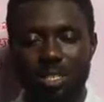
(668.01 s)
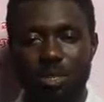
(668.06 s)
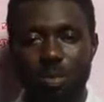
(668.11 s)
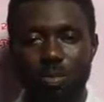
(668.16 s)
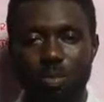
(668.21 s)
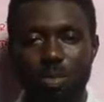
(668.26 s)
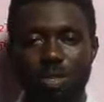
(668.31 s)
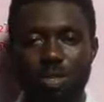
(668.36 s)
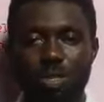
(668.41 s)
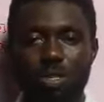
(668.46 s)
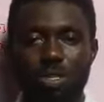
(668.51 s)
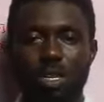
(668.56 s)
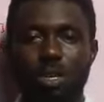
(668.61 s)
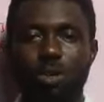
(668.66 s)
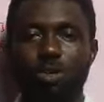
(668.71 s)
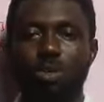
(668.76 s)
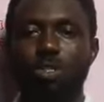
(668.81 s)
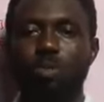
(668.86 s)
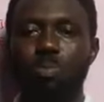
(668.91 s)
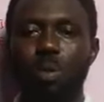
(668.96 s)
Some questions are
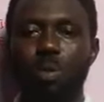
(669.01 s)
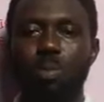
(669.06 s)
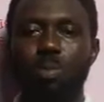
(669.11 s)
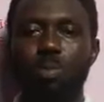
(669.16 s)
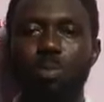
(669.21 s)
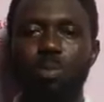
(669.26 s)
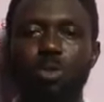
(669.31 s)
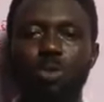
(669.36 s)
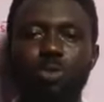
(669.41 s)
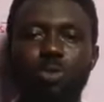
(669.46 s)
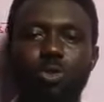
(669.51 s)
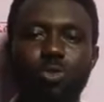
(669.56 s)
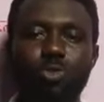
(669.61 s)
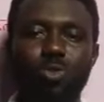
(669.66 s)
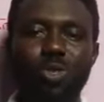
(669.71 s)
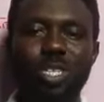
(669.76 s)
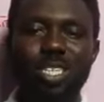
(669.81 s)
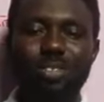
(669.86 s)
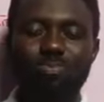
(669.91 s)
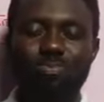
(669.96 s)
going to pop up on your
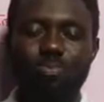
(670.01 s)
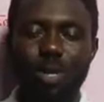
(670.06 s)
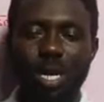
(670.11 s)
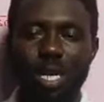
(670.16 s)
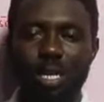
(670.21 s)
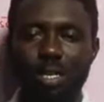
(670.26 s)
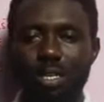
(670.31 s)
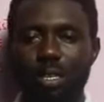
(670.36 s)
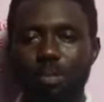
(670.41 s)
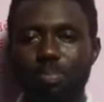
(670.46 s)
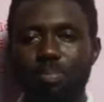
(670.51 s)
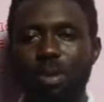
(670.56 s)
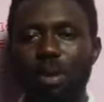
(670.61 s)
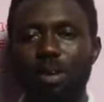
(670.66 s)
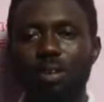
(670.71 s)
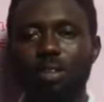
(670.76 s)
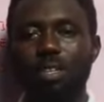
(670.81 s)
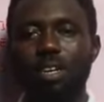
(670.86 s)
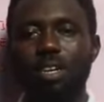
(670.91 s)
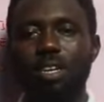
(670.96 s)
screen right
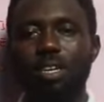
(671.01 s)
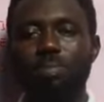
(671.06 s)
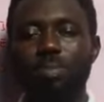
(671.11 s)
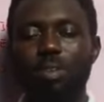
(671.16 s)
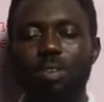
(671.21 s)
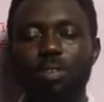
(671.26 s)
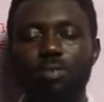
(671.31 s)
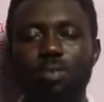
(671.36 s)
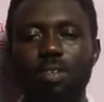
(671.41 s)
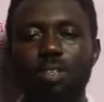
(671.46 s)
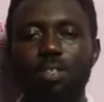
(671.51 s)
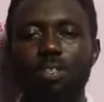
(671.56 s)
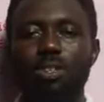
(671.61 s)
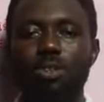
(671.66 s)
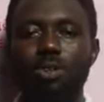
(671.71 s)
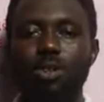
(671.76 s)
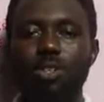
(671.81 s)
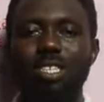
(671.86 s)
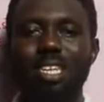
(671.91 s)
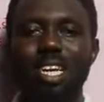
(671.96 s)
about now, and I'm confident you're
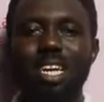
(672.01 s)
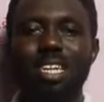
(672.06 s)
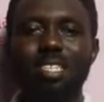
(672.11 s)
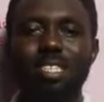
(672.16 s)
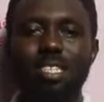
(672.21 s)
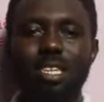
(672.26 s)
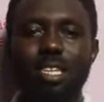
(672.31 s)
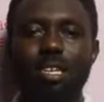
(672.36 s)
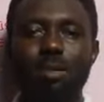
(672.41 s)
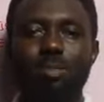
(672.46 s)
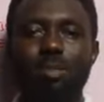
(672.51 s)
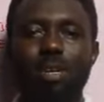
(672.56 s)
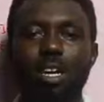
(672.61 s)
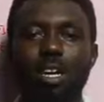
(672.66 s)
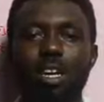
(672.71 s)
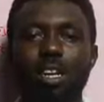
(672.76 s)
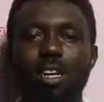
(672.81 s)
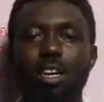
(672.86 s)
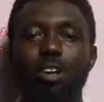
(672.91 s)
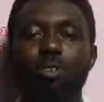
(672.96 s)
going to answer them
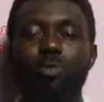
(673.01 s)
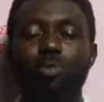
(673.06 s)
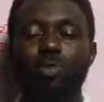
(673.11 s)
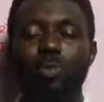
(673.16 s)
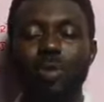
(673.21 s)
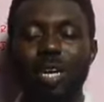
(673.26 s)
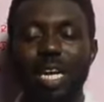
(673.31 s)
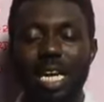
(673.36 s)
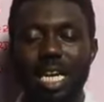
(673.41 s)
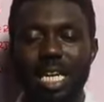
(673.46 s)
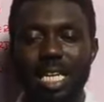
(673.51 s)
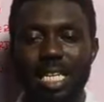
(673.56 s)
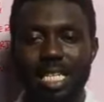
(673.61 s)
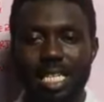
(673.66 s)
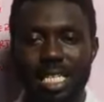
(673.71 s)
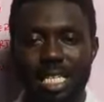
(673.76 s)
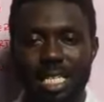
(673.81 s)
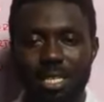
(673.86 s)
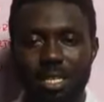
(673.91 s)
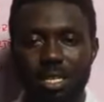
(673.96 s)

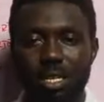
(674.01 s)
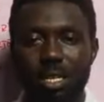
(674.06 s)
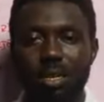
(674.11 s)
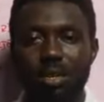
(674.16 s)
correctly.